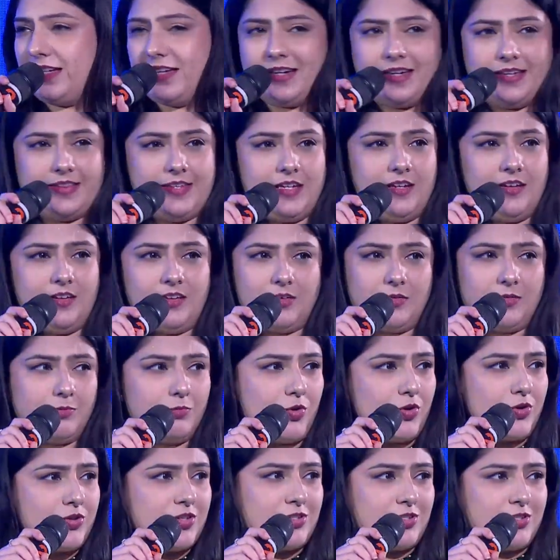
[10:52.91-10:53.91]
I think
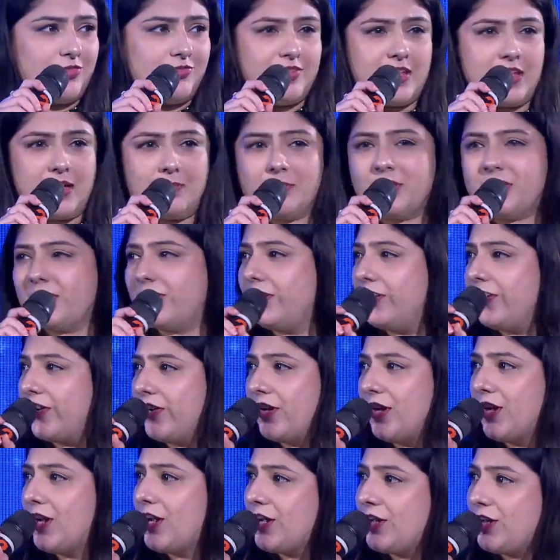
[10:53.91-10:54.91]
most of them here
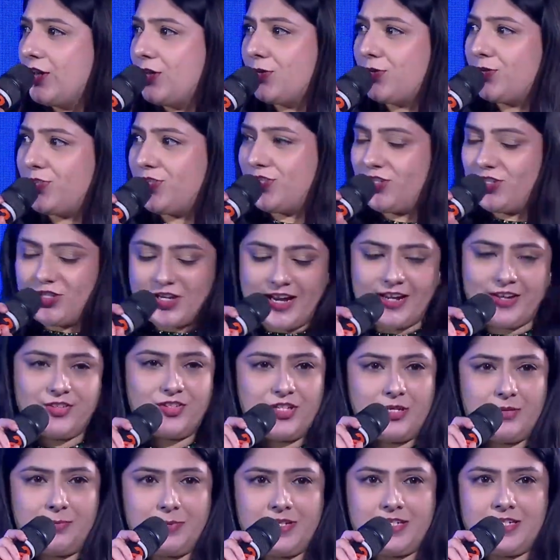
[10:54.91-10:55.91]
use
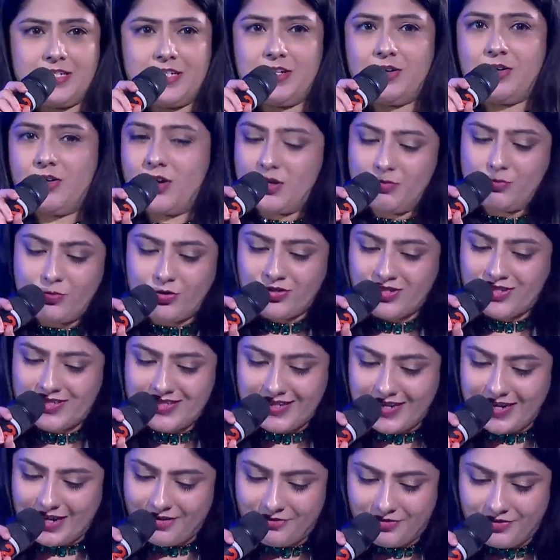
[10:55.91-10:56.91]
ChatGPT almost
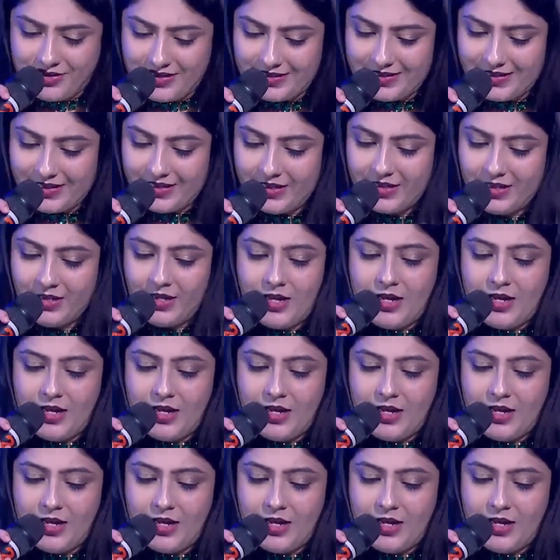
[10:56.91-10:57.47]
every day.